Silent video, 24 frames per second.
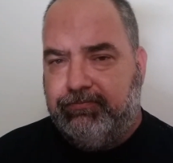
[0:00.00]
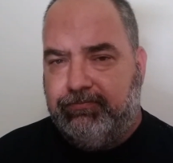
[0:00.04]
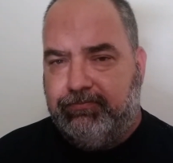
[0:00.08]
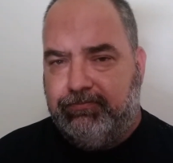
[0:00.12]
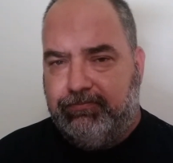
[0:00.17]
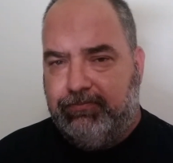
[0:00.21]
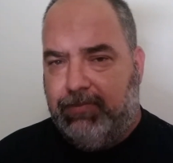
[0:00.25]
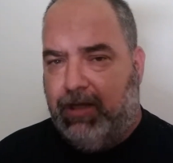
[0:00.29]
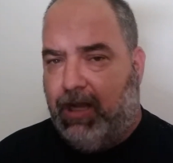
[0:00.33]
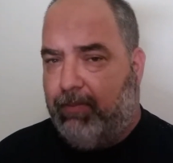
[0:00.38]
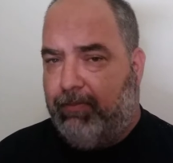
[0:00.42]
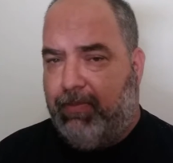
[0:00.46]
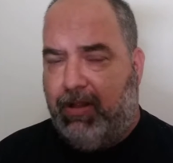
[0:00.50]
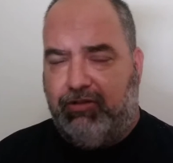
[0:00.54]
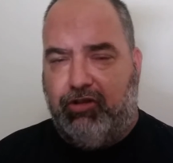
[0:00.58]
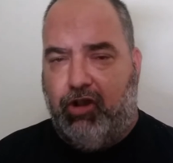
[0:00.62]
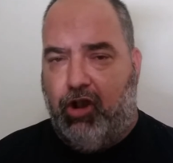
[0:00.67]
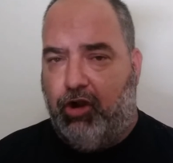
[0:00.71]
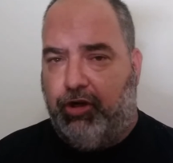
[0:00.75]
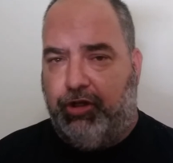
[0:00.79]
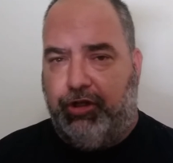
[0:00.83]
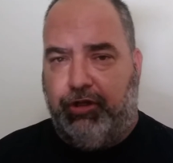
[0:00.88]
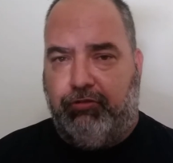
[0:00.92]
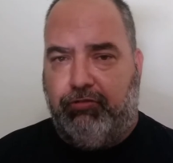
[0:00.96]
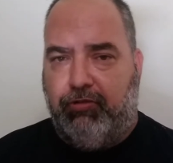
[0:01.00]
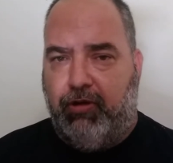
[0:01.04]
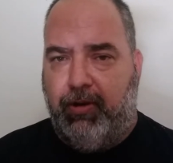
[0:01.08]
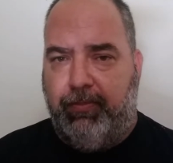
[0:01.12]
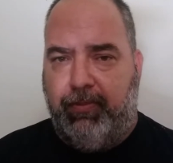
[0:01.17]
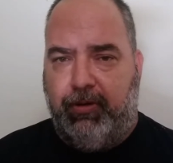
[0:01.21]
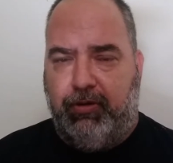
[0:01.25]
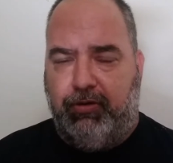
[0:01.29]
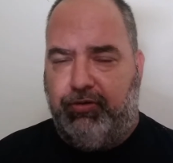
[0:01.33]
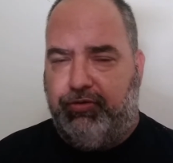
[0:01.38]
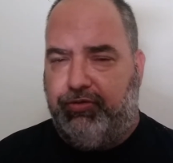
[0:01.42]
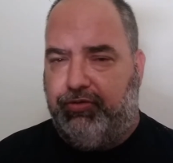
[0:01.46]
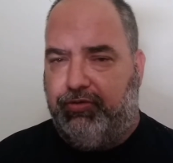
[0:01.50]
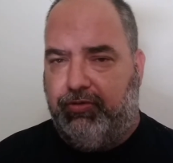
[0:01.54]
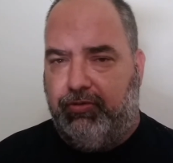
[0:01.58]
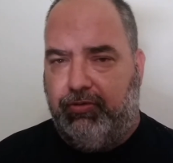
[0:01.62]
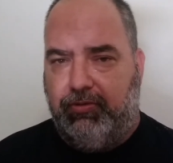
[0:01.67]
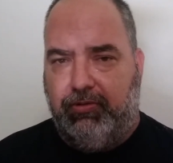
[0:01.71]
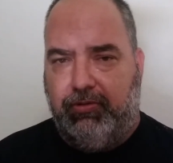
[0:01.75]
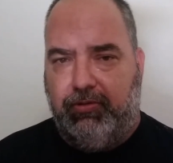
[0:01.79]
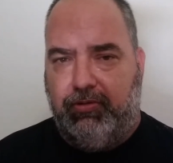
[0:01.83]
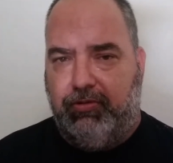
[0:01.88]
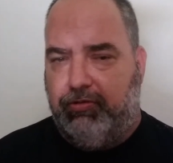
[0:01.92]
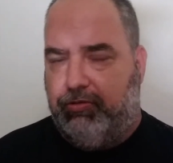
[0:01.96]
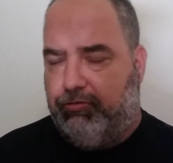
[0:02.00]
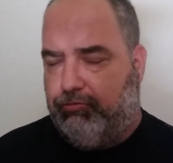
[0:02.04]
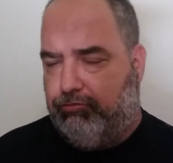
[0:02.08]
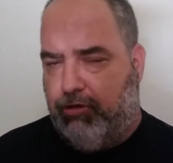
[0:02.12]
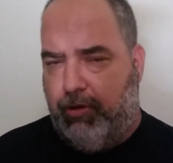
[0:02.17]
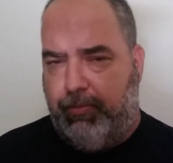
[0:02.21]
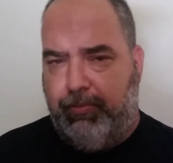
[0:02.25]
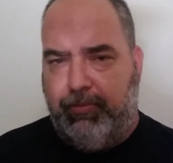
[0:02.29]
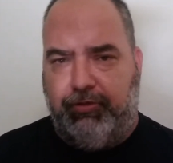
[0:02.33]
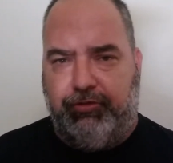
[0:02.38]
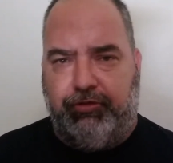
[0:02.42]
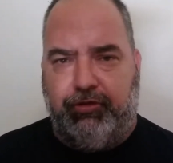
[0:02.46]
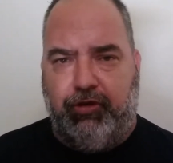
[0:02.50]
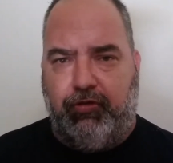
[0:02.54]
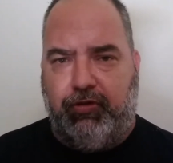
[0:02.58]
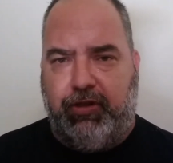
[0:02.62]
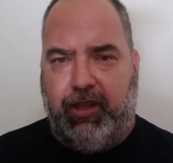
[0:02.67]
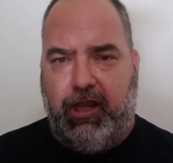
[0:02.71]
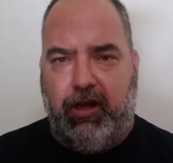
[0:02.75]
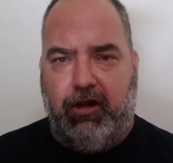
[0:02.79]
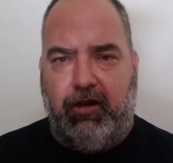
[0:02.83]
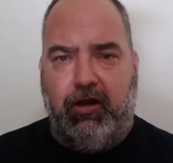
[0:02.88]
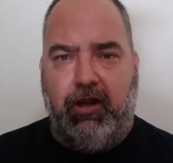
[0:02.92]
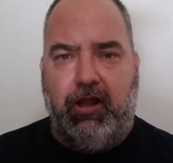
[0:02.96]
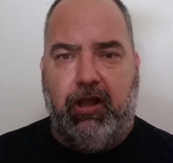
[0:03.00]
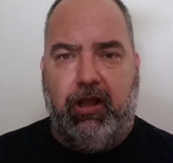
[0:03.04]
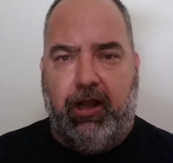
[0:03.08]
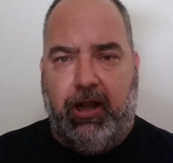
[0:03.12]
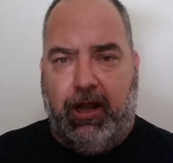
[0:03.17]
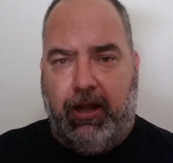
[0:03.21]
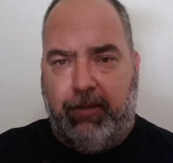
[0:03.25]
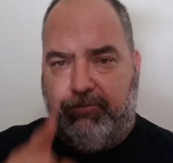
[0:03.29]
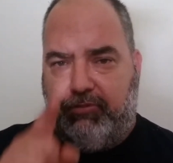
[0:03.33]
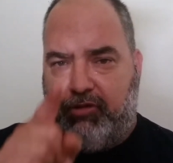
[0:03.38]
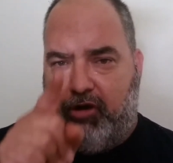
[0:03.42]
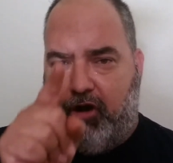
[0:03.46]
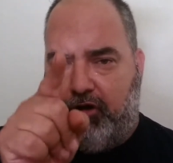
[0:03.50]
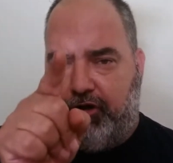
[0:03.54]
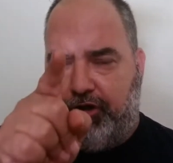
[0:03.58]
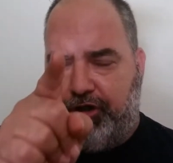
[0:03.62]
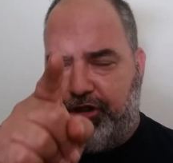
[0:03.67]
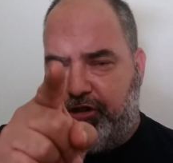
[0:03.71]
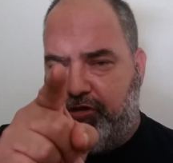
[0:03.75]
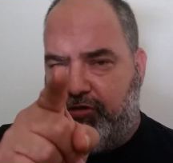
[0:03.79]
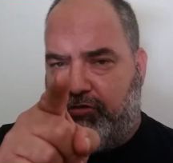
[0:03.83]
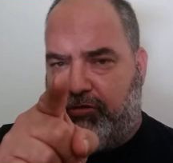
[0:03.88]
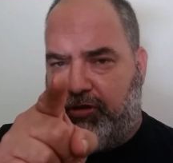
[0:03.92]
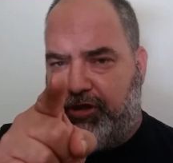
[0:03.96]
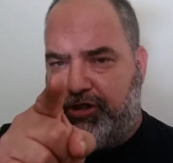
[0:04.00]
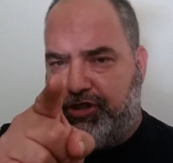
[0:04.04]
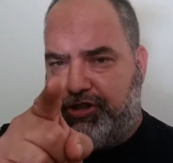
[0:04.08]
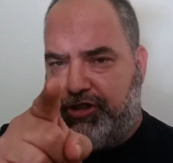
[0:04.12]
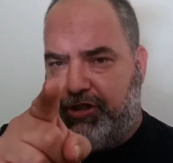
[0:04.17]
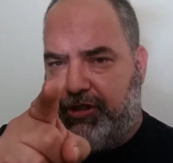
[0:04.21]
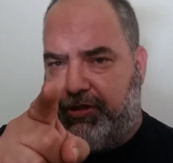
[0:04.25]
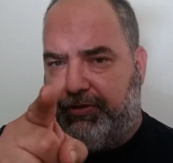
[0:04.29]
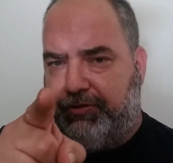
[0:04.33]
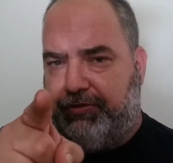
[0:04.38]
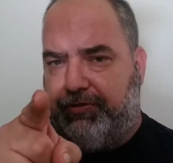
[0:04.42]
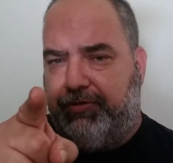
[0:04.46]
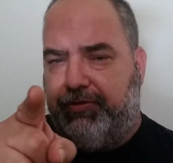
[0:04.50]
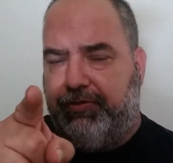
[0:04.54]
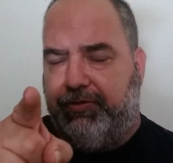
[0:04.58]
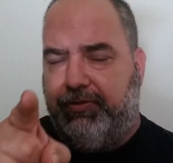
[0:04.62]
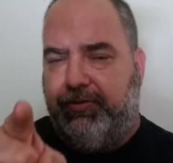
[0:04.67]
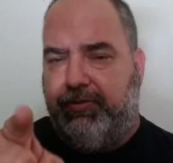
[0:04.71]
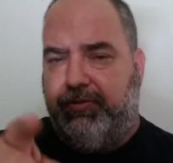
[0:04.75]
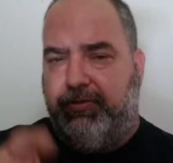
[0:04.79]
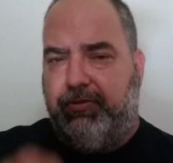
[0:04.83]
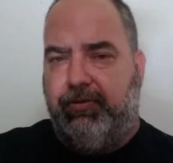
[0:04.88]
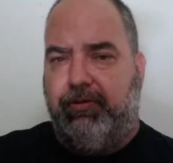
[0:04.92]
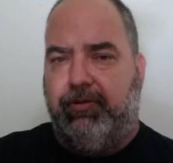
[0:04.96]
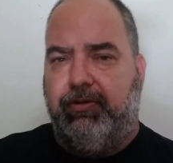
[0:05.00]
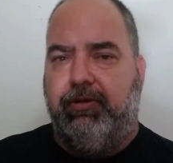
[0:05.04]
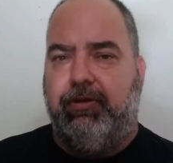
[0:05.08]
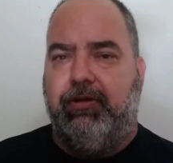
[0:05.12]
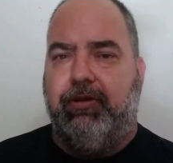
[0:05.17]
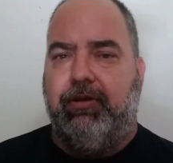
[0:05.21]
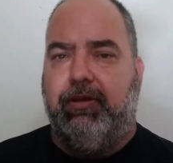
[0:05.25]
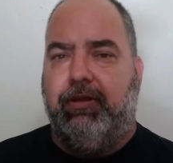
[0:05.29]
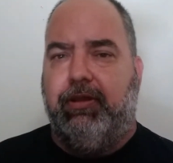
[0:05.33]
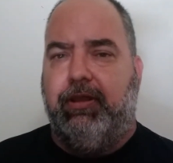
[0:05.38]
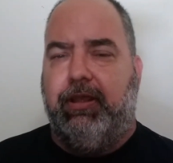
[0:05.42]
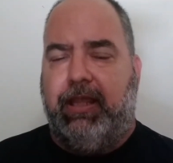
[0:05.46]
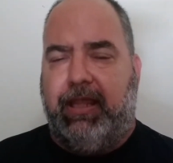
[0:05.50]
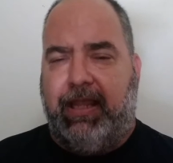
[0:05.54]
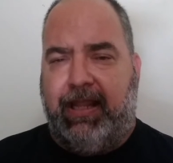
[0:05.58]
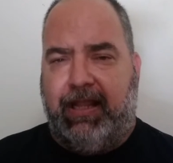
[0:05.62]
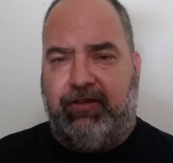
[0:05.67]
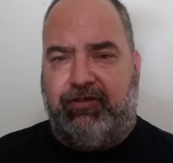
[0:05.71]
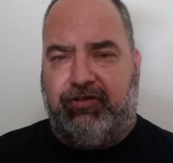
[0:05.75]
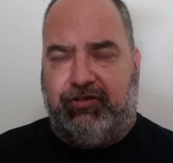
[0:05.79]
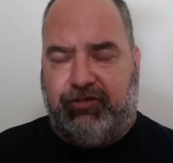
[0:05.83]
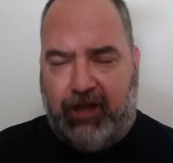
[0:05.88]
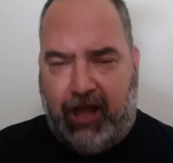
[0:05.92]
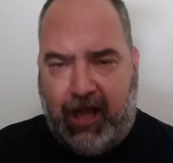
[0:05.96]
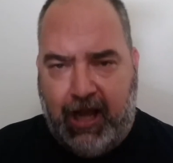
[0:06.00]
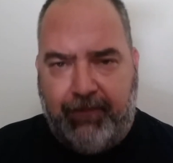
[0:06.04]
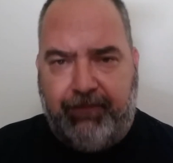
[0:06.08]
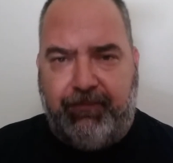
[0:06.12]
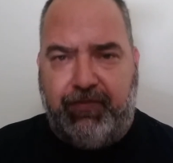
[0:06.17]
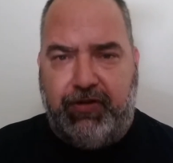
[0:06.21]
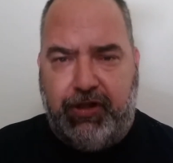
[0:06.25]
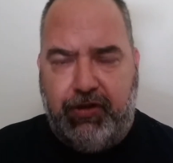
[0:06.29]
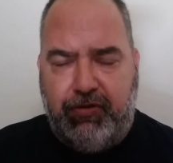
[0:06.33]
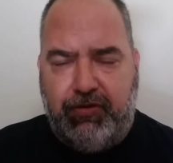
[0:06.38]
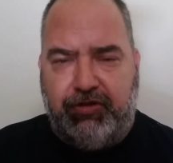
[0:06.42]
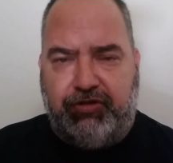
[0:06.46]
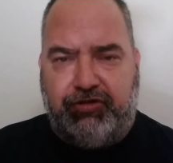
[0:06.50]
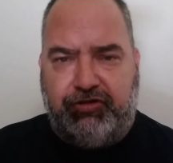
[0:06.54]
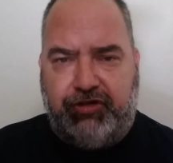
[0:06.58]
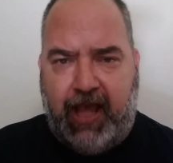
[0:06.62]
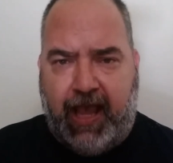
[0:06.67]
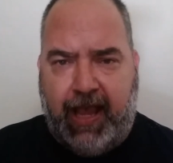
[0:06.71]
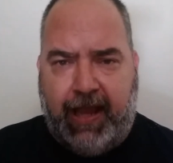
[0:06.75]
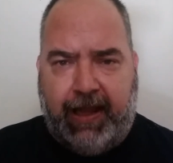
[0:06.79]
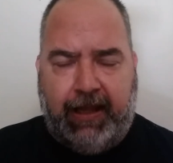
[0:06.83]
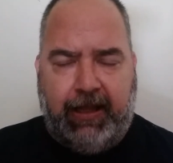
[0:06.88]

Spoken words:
I'm not talking to criminals. Criminals don't care. I'm talking to you Christians. It's time for you to stand.